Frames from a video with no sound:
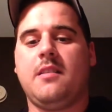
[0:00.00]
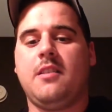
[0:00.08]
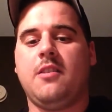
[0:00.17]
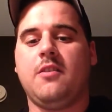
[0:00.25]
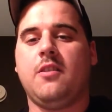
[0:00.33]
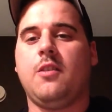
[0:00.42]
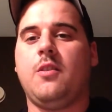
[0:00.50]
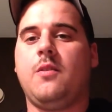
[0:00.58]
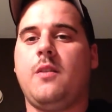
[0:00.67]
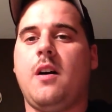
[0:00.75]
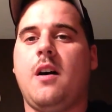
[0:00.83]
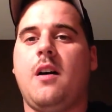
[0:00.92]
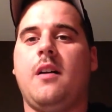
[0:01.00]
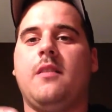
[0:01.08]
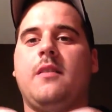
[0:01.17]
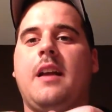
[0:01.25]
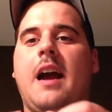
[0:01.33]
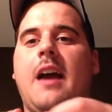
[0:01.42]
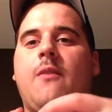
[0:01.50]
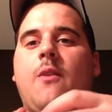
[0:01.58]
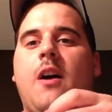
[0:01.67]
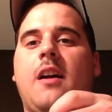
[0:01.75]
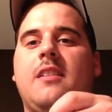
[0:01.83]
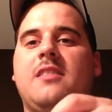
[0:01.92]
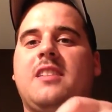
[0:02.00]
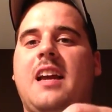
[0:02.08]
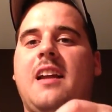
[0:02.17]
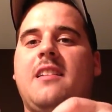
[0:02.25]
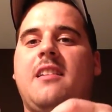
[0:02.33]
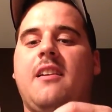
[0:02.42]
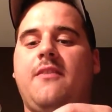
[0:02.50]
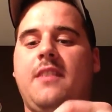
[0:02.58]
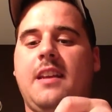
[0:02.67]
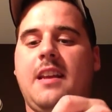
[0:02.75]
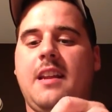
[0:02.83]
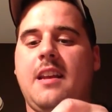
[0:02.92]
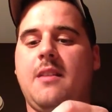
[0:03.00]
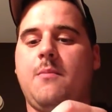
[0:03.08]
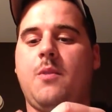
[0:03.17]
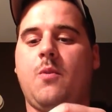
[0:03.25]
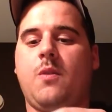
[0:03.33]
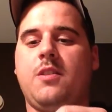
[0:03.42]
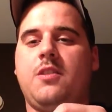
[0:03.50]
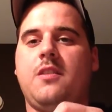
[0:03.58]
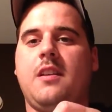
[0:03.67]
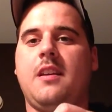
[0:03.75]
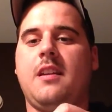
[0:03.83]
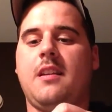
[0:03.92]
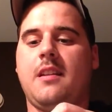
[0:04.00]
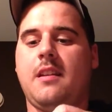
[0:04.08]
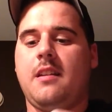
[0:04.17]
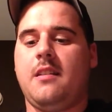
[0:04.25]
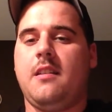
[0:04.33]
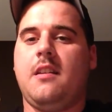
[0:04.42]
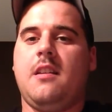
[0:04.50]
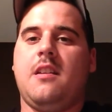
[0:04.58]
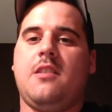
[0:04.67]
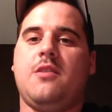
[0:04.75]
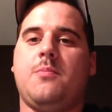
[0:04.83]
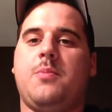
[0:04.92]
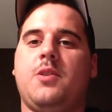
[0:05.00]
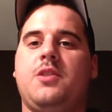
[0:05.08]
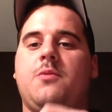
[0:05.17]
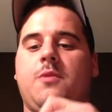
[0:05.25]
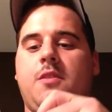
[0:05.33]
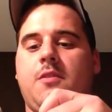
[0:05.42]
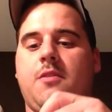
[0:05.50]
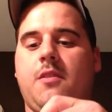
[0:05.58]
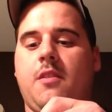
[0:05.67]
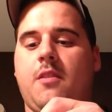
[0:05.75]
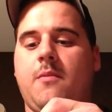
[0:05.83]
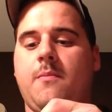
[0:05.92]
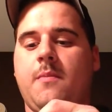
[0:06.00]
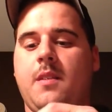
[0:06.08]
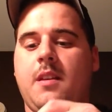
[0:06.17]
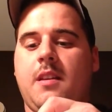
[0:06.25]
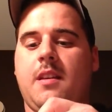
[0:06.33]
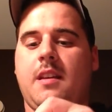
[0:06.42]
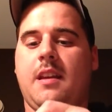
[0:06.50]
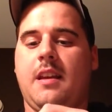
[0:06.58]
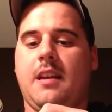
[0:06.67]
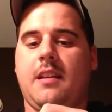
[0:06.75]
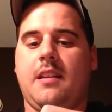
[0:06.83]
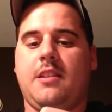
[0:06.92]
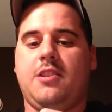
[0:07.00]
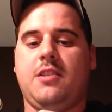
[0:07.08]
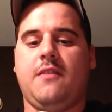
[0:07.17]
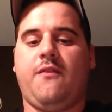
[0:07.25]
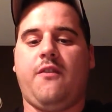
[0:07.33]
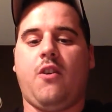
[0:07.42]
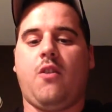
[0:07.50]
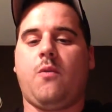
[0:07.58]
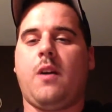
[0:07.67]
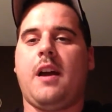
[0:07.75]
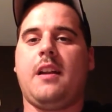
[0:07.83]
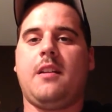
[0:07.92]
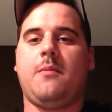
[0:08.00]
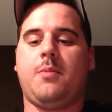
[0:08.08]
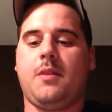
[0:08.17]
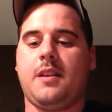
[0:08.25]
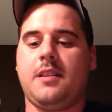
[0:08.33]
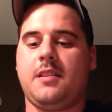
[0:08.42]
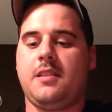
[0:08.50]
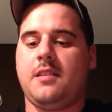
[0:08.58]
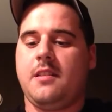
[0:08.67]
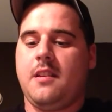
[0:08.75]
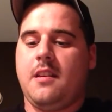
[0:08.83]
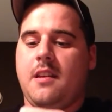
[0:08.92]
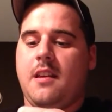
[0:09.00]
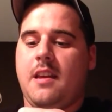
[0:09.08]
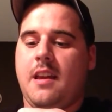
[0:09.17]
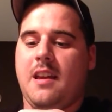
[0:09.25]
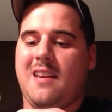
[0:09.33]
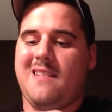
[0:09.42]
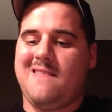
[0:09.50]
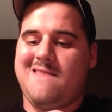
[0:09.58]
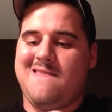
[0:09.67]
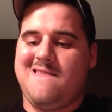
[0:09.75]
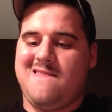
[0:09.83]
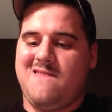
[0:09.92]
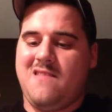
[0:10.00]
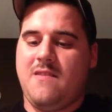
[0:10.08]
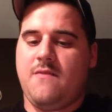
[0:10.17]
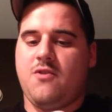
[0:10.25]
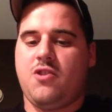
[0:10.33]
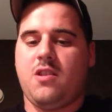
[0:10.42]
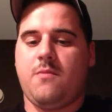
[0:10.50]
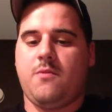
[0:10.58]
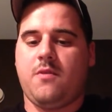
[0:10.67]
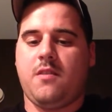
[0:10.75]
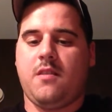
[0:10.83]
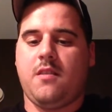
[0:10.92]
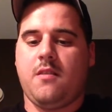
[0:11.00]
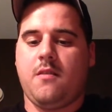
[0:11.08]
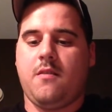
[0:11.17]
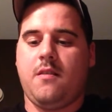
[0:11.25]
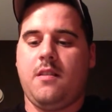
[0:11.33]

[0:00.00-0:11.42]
Your little guide rod is kind of tough to get in, but once you get it in, just push it with your thumb, and it should fall right into place. And I'm having trouble with it here.